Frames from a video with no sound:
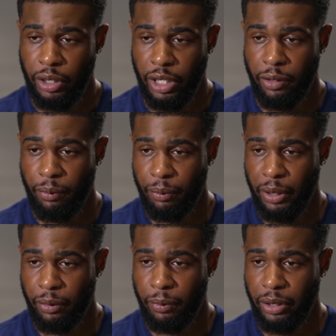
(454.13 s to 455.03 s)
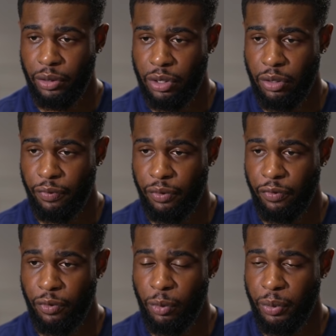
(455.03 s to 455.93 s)
a game by yourself on a
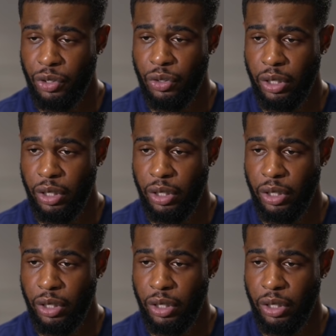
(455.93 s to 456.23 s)
football pitch.